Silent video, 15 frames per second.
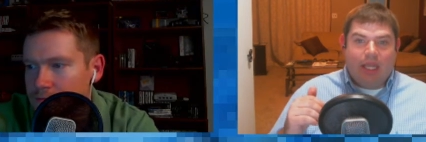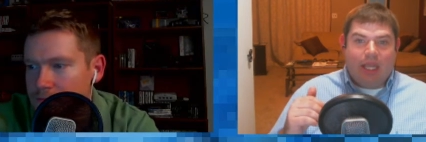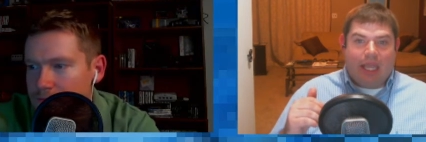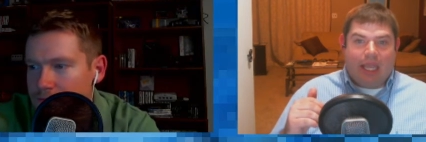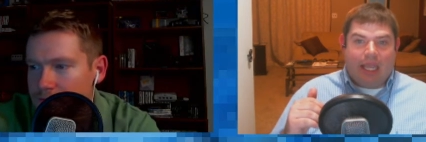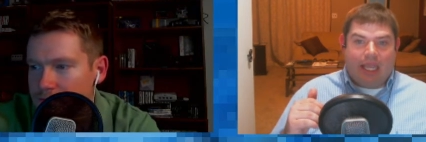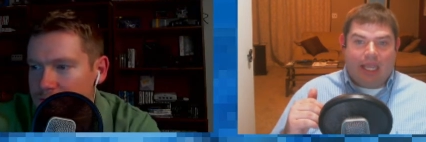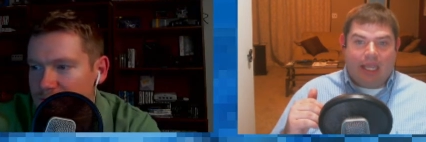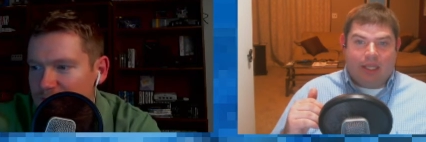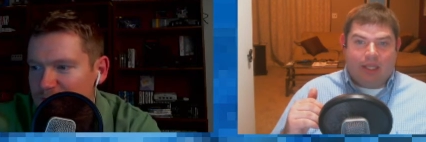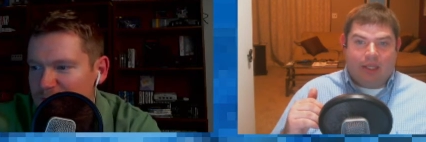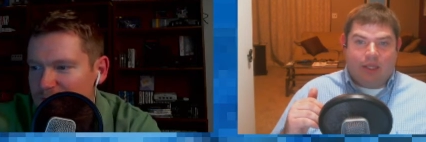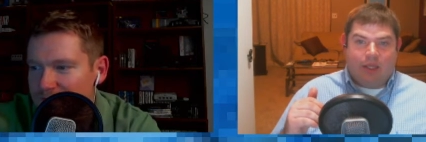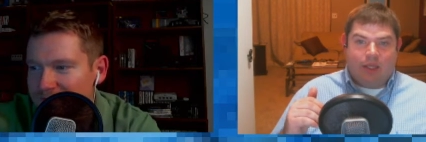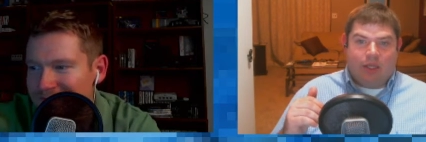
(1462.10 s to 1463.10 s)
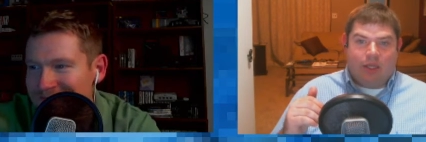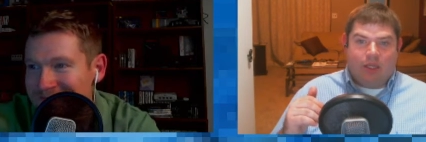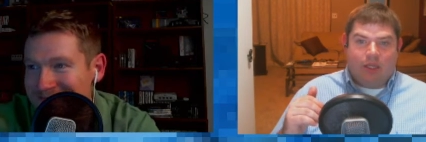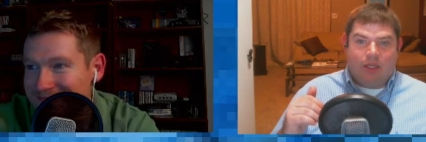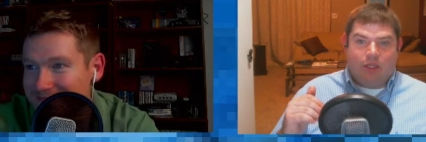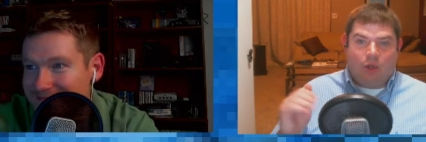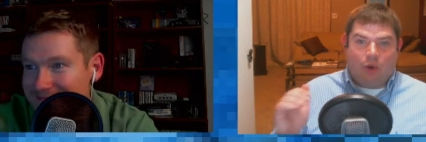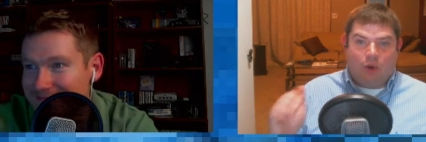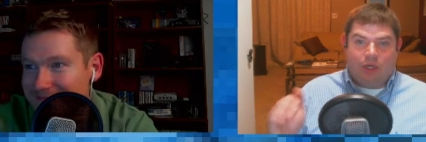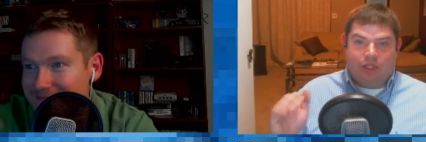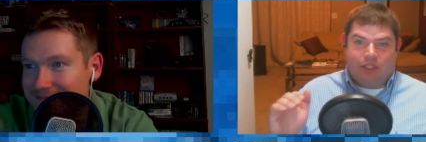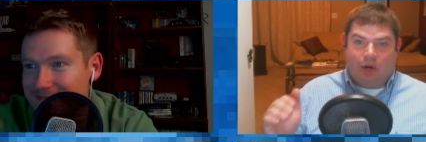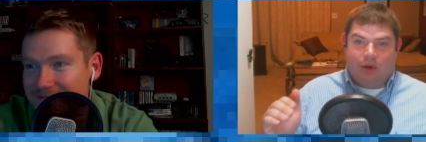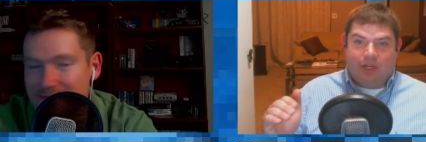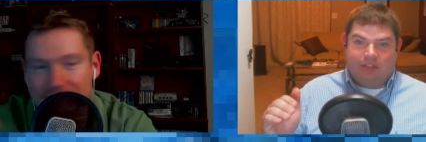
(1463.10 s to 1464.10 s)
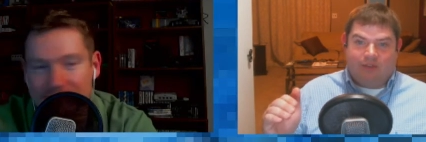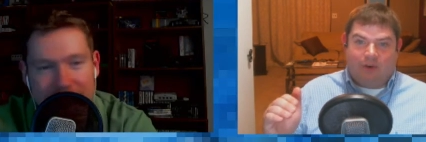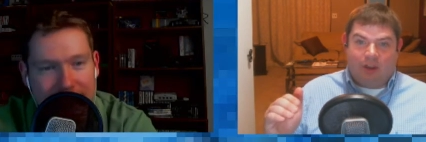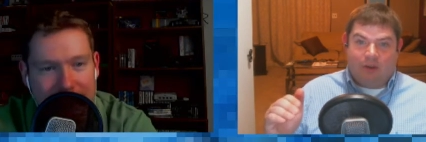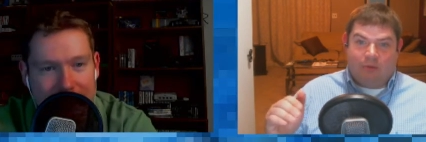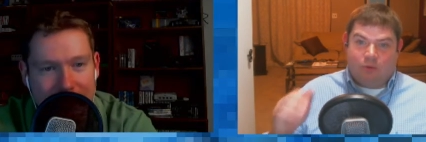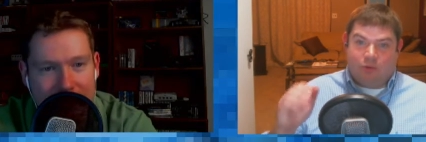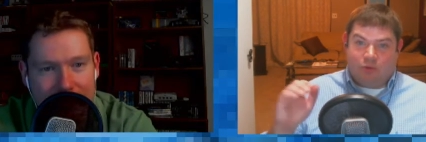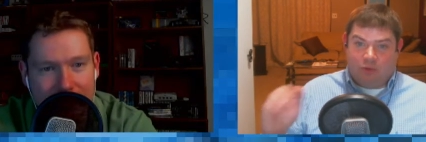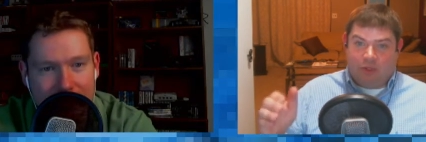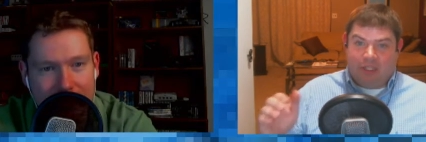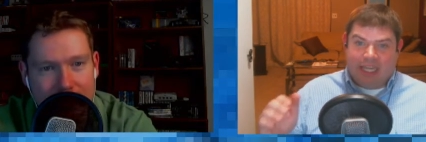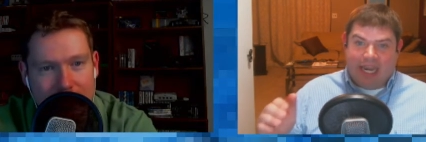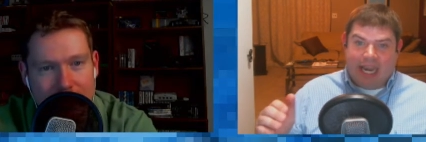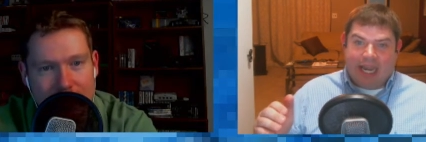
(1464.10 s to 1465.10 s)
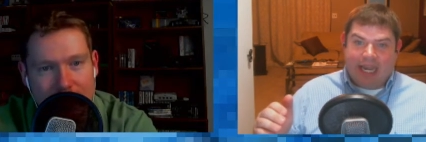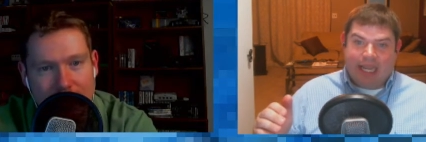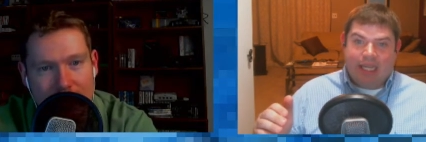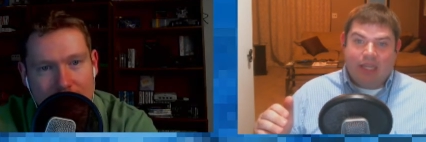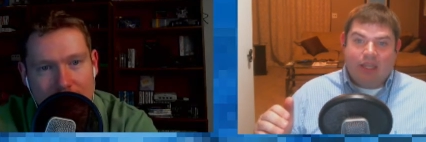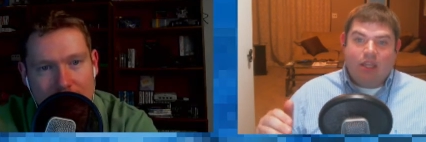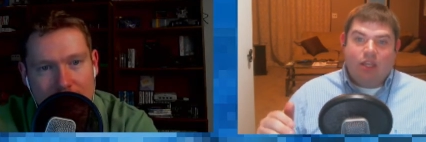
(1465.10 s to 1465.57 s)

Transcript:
Speaker 1: and your and Tony's volumes was really high.